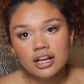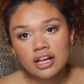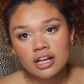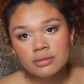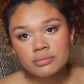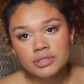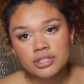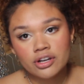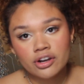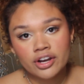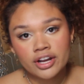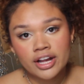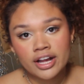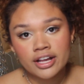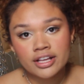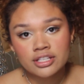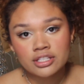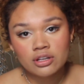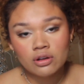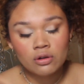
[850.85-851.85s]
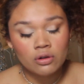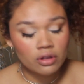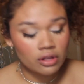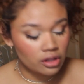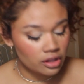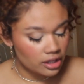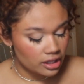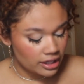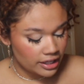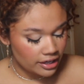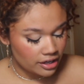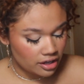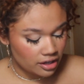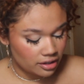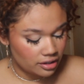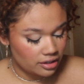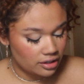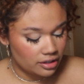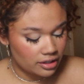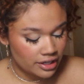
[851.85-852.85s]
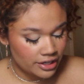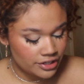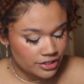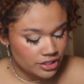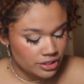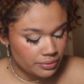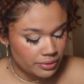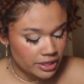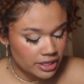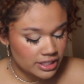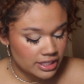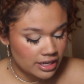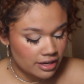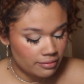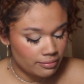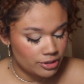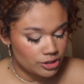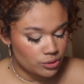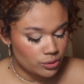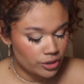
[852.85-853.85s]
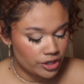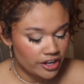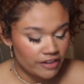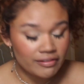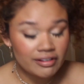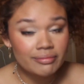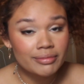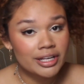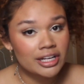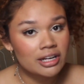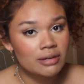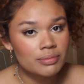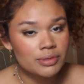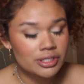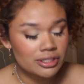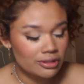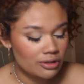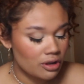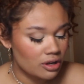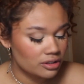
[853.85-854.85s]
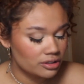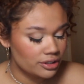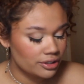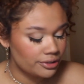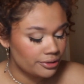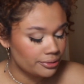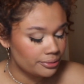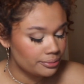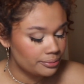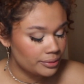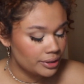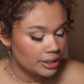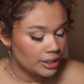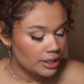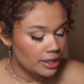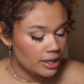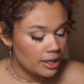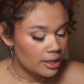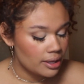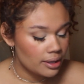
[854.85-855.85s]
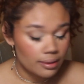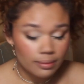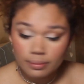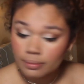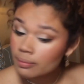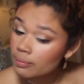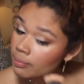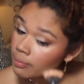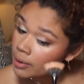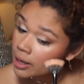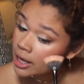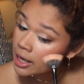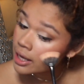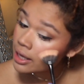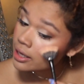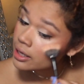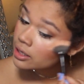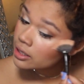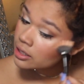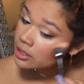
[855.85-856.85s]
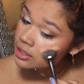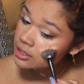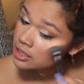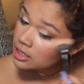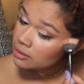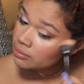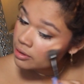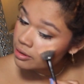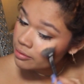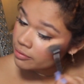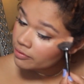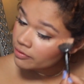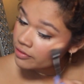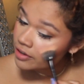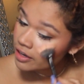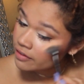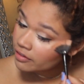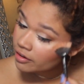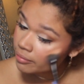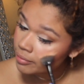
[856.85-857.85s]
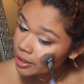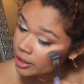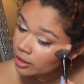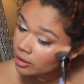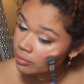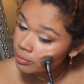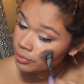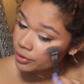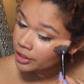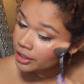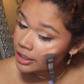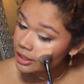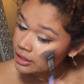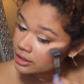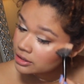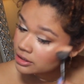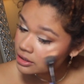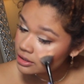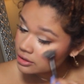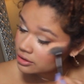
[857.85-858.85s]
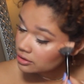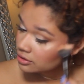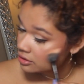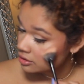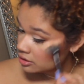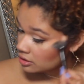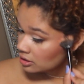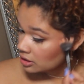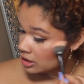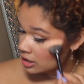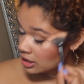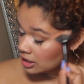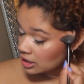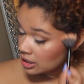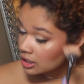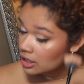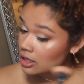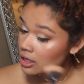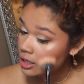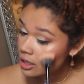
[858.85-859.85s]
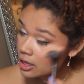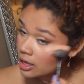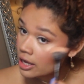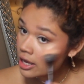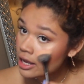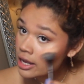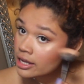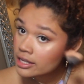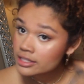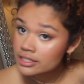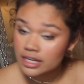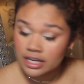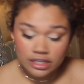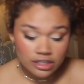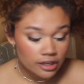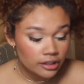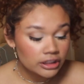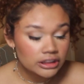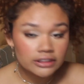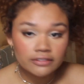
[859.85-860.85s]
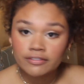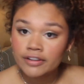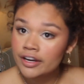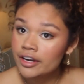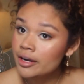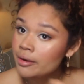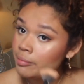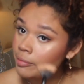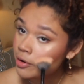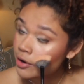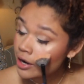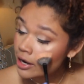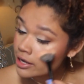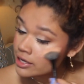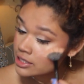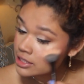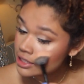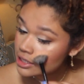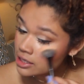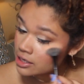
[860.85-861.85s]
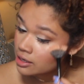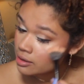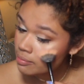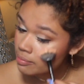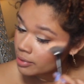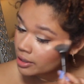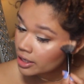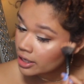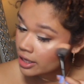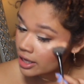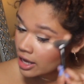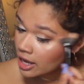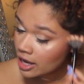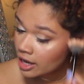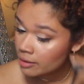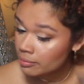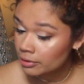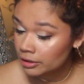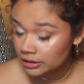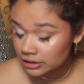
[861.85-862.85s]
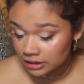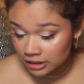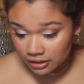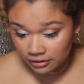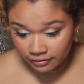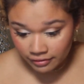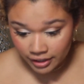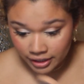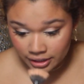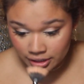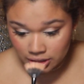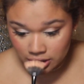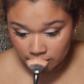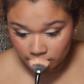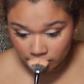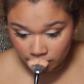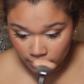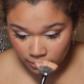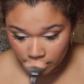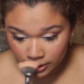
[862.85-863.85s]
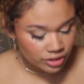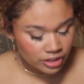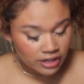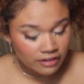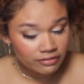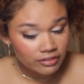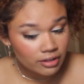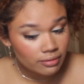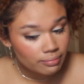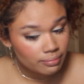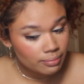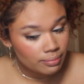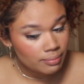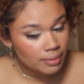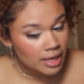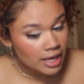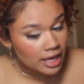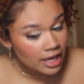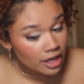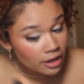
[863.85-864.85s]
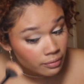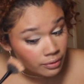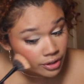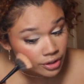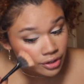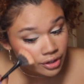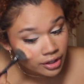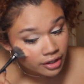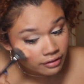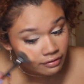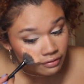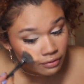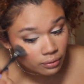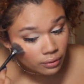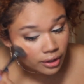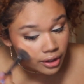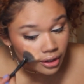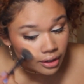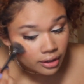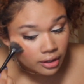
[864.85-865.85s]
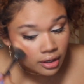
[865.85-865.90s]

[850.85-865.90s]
I'm sorry guys, I just realized that a majority of my makeup is Lancome, but it's like my favorite makeup brand. And I know it's very pricey, but I personally find it to be worth. You definitely pay what you get for.